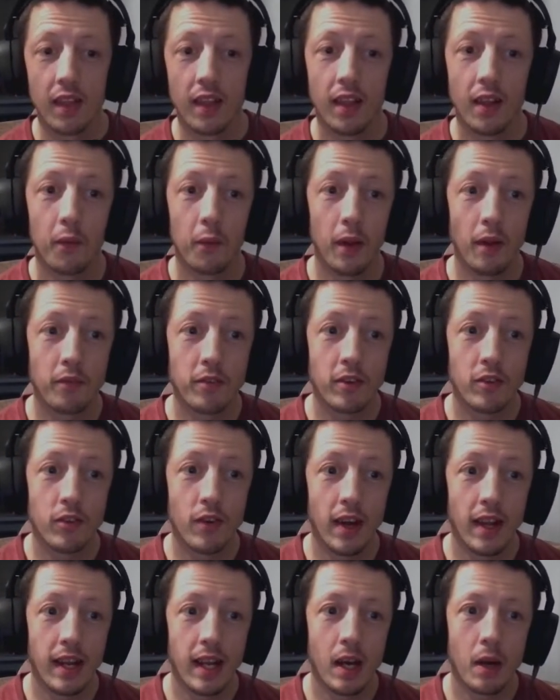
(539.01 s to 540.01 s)
have to try
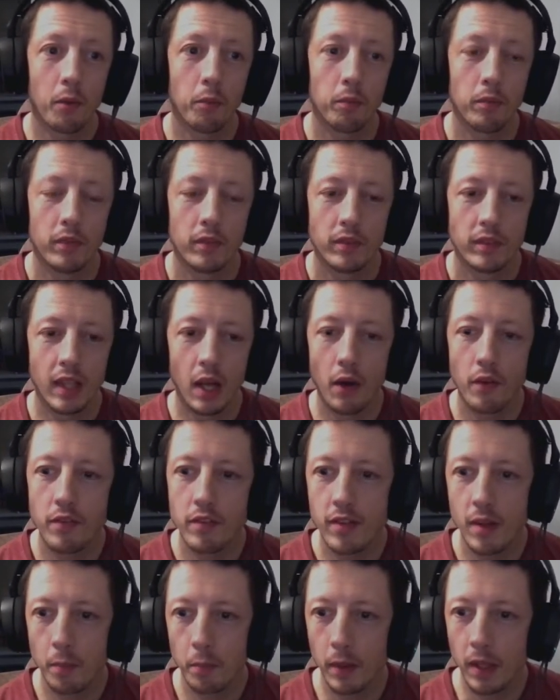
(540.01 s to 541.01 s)
it out. Now
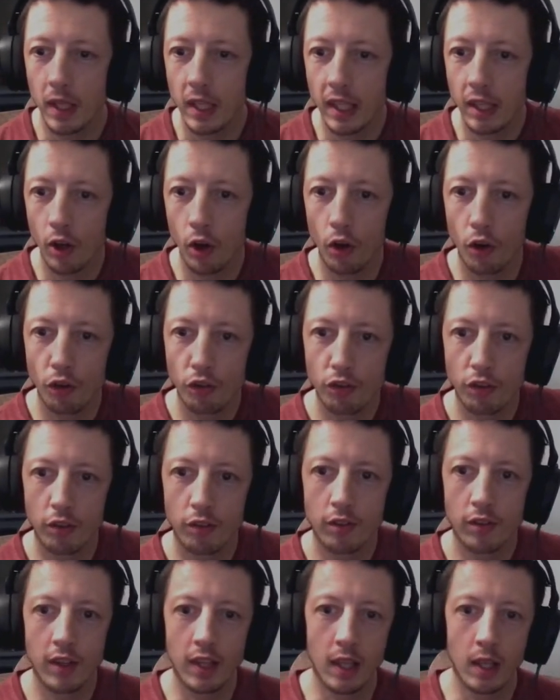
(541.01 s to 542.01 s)
obviously I'm being
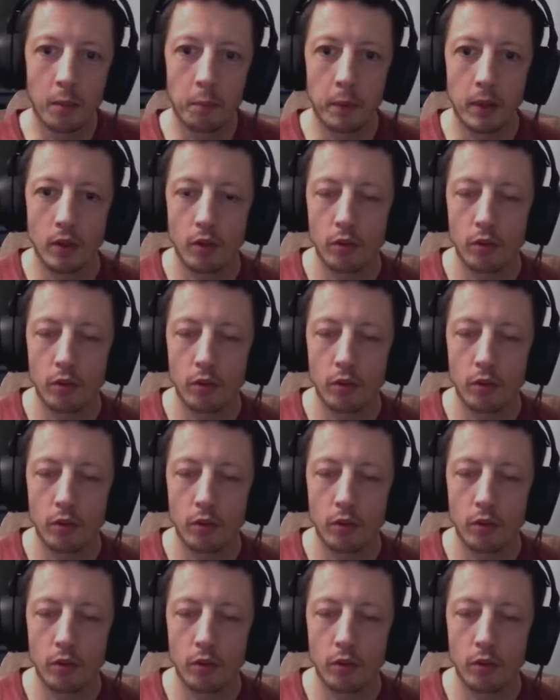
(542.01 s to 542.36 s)
cautious here because